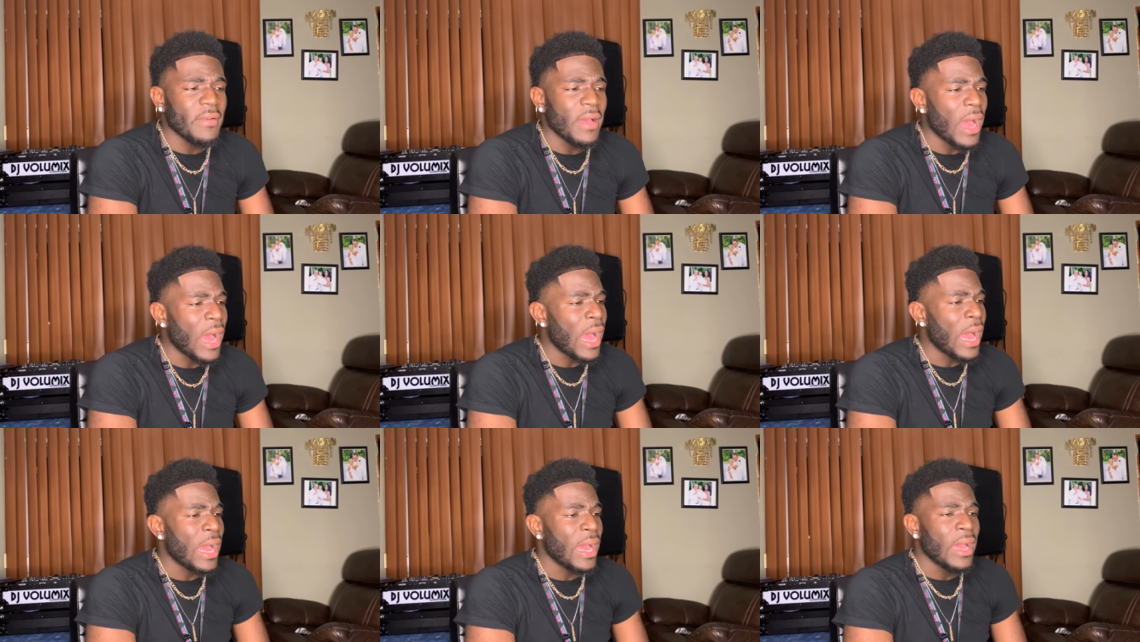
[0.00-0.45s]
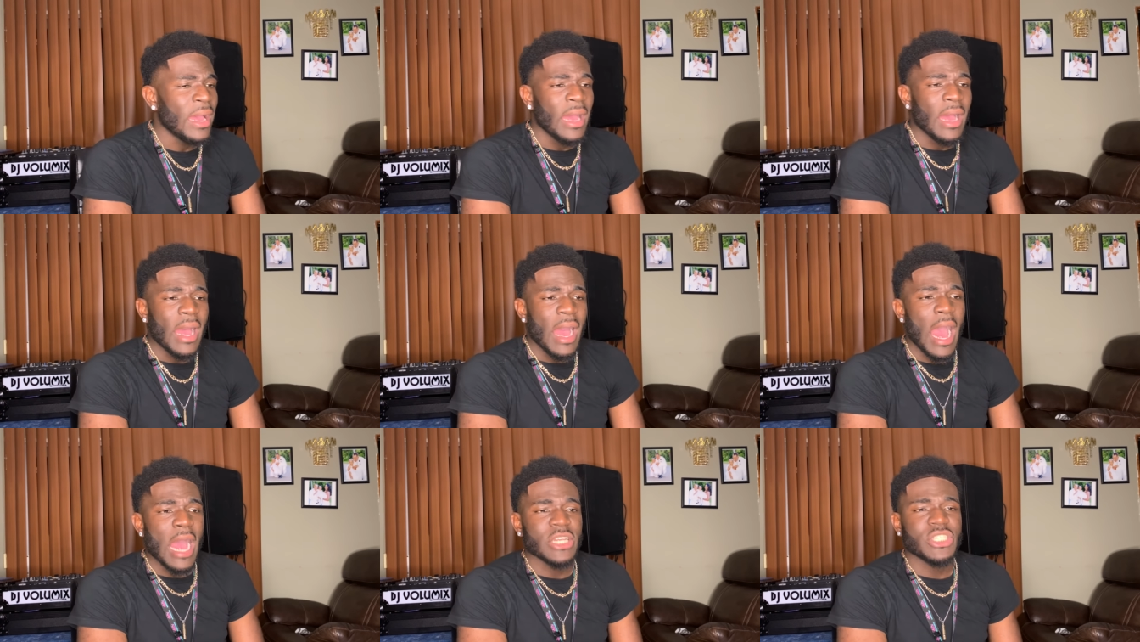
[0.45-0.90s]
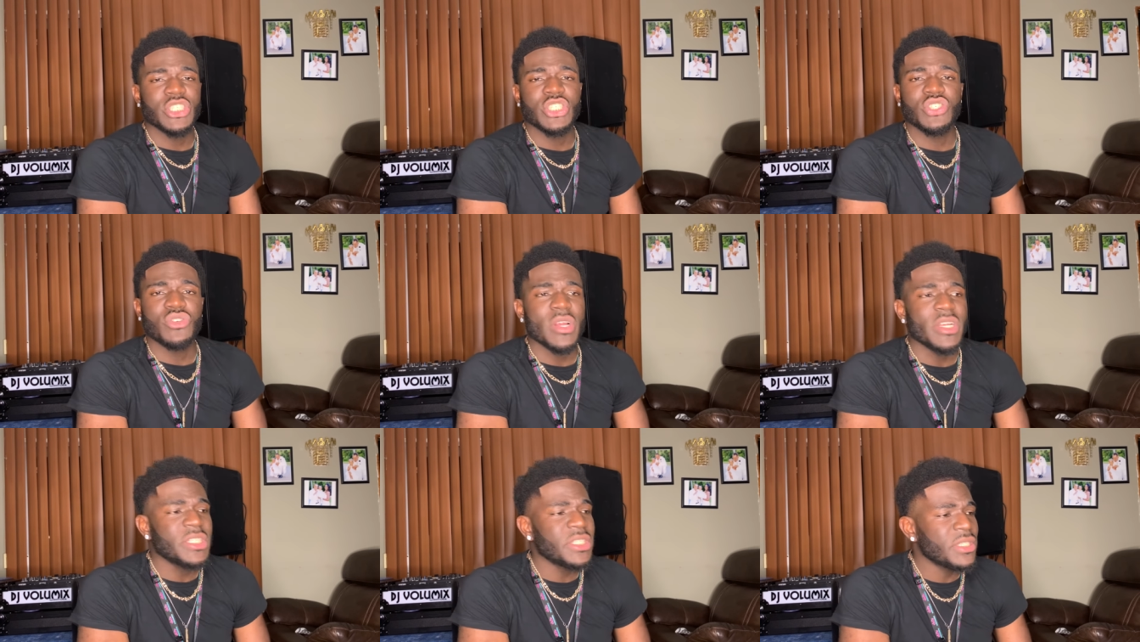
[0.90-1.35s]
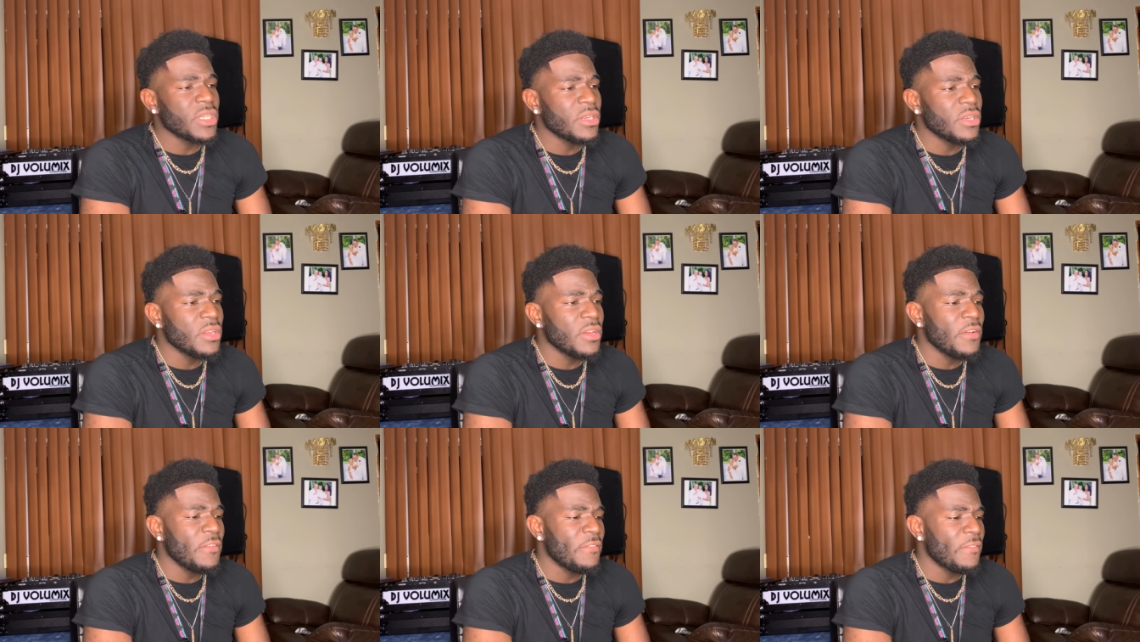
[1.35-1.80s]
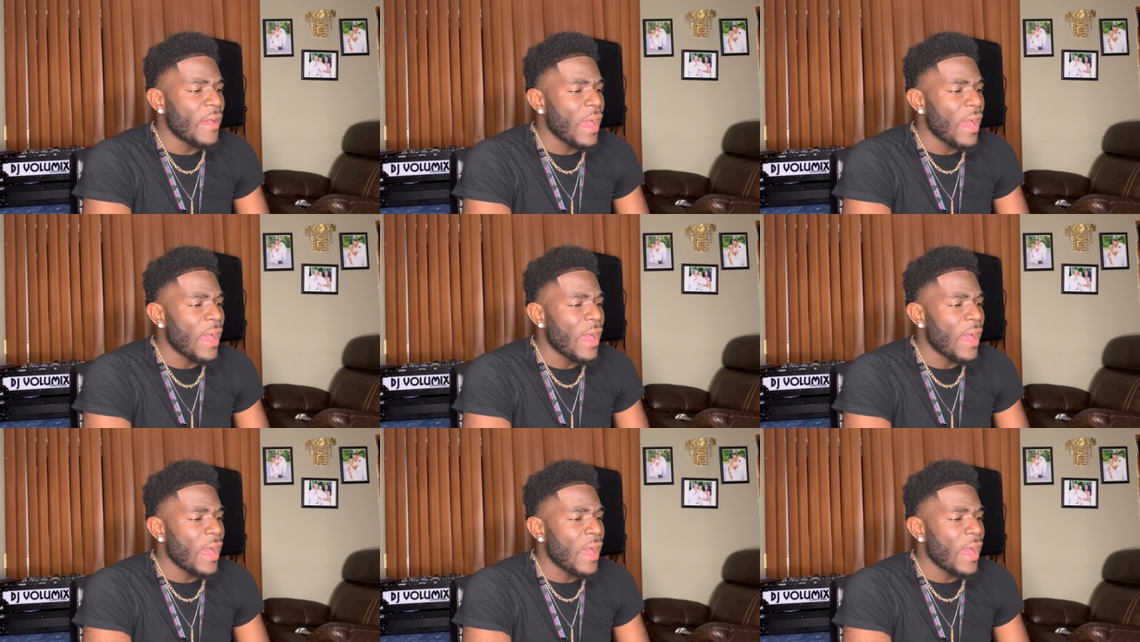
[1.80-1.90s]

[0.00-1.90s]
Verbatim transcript: I stressed enough.